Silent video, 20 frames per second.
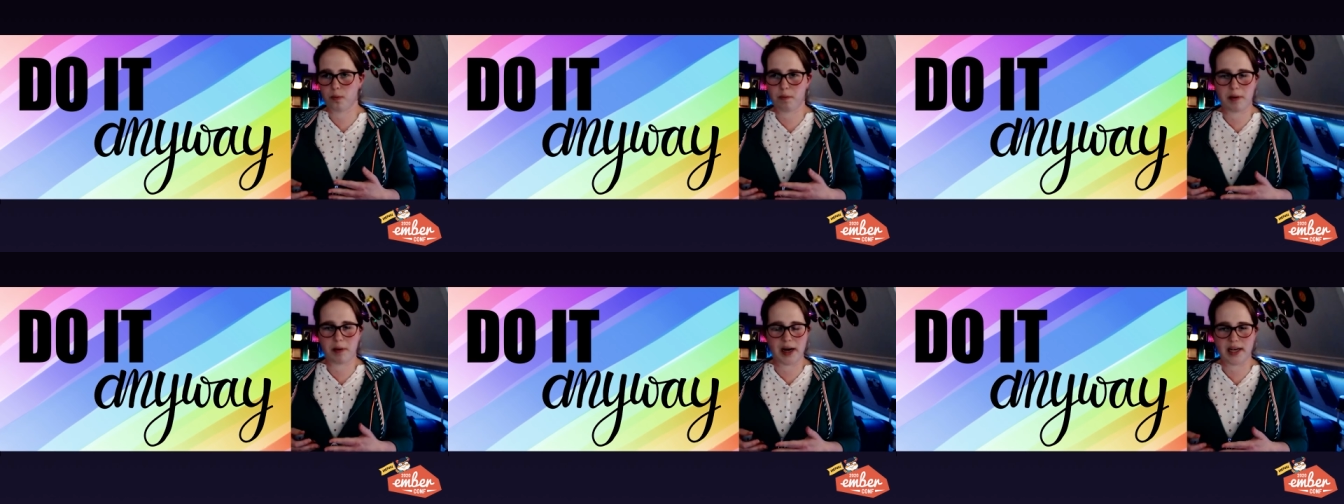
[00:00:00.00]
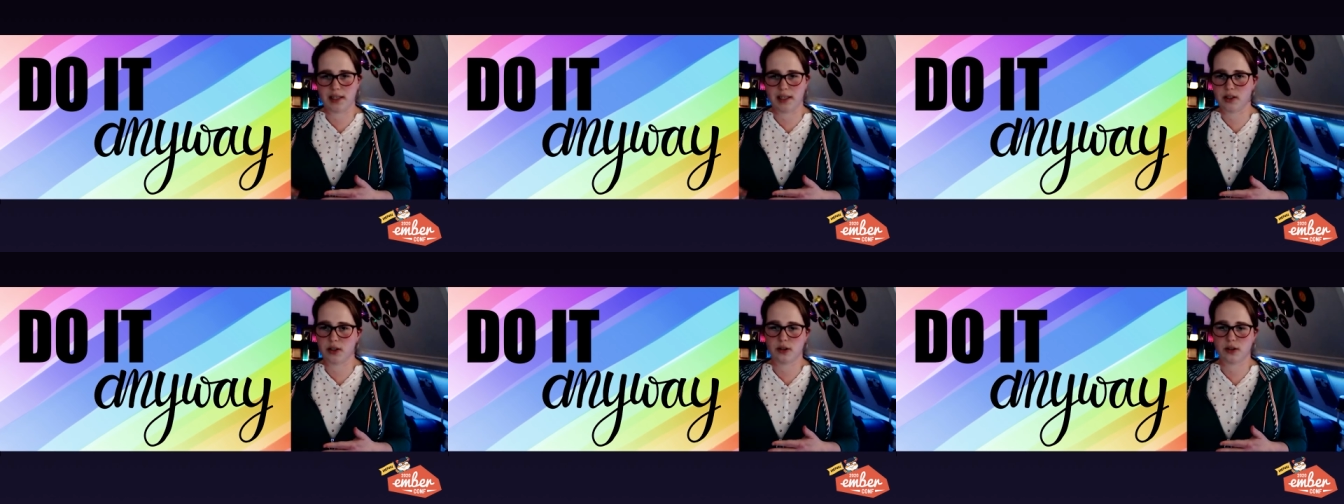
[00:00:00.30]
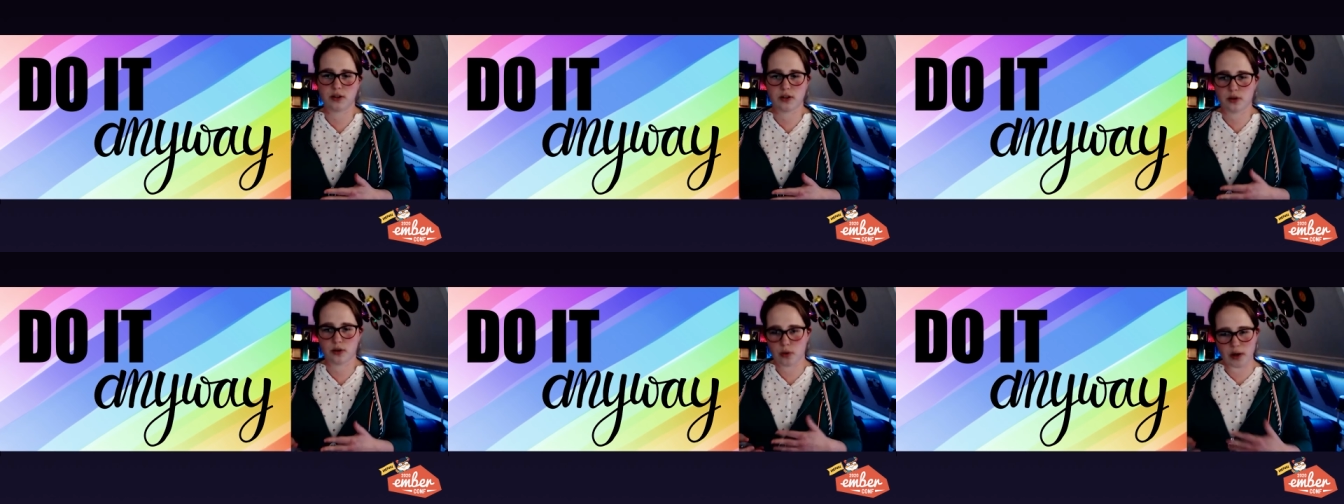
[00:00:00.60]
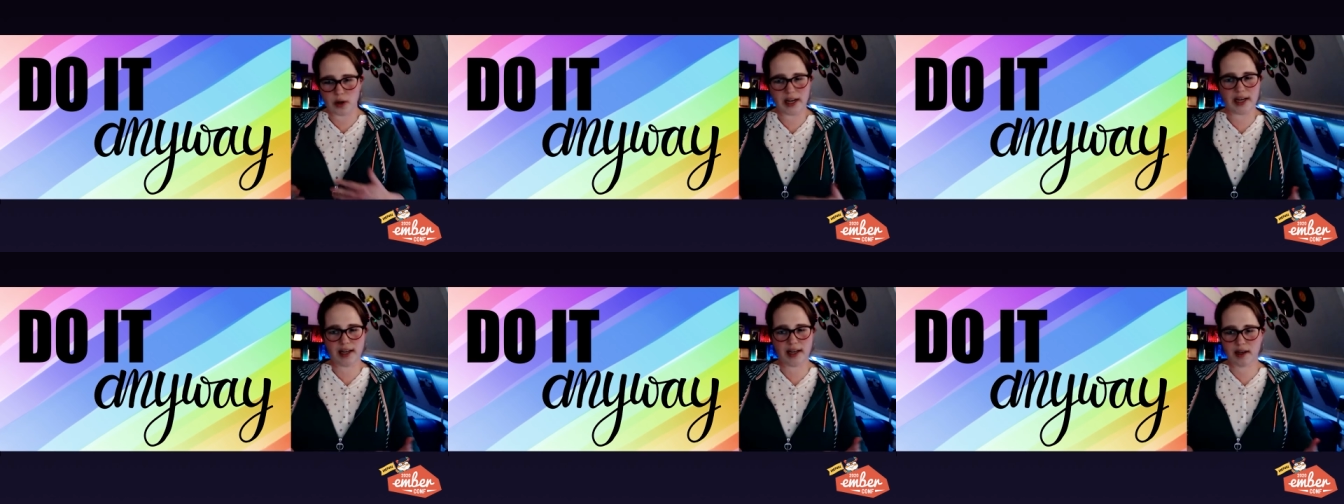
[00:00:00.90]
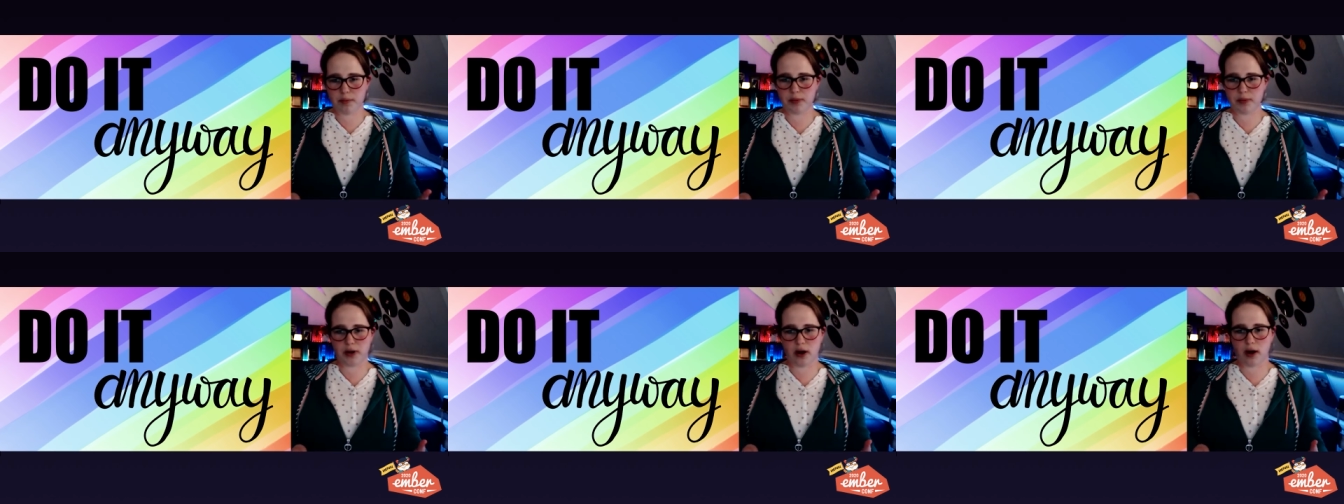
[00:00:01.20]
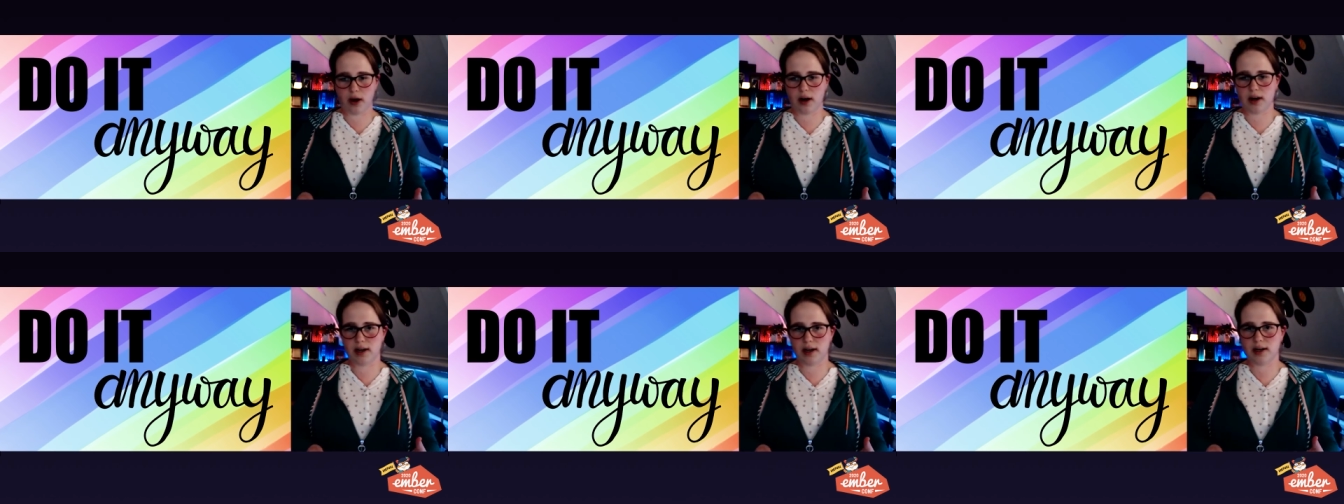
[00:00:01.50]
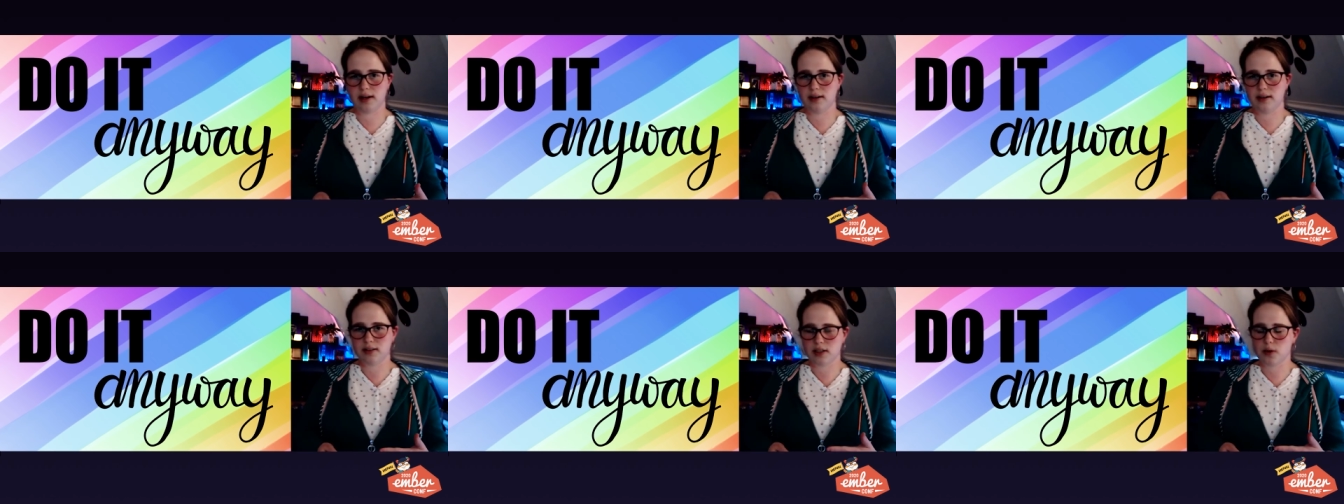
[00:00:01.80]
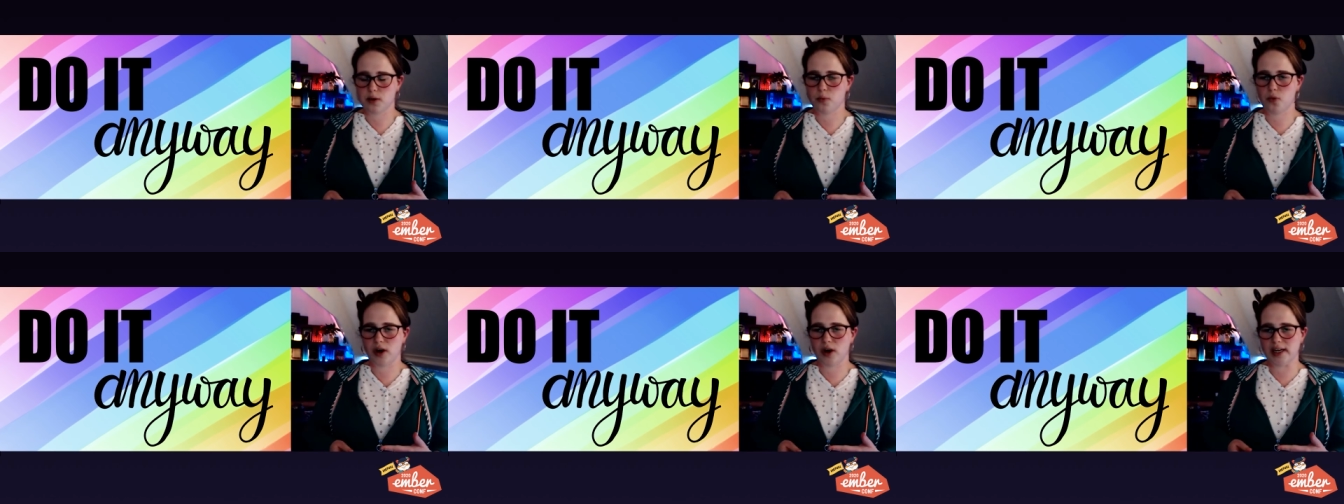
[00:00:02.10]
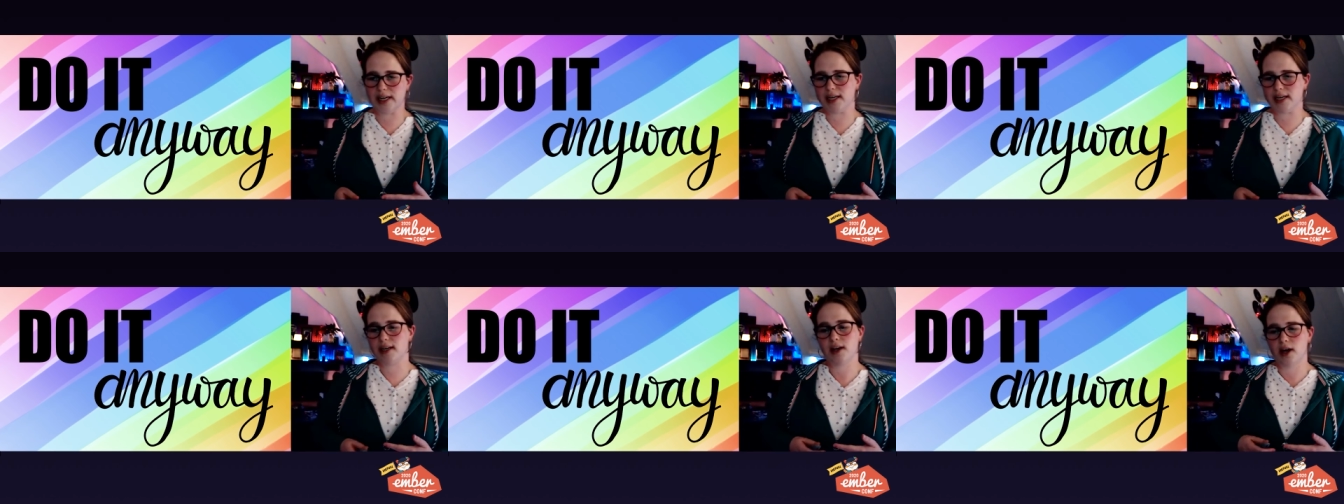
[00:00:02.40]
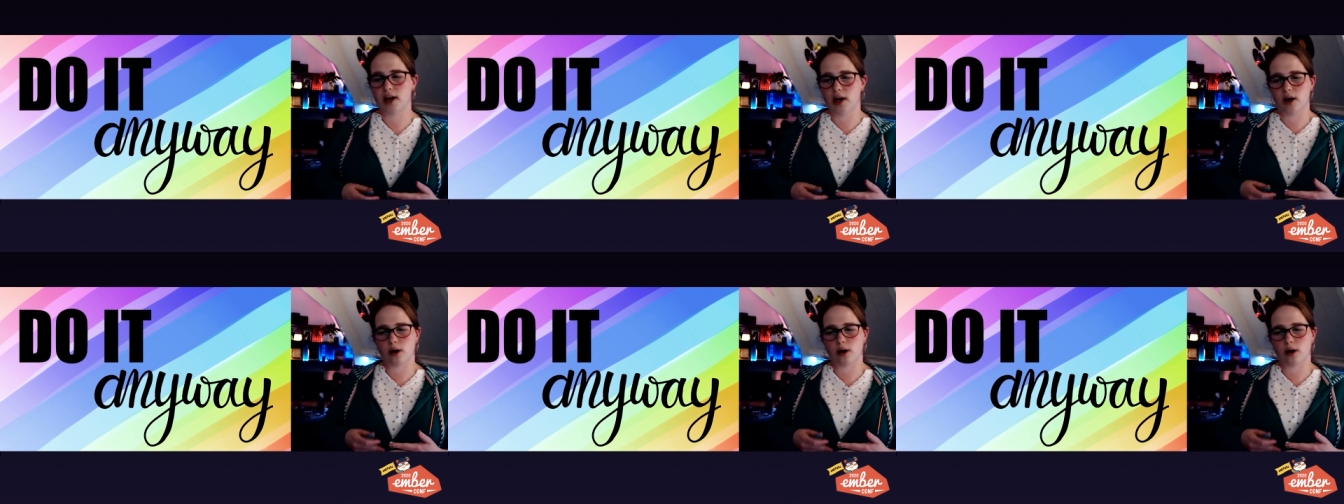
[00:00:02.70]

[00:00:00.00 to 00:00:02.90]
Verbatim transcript: by just creating a PR somewhere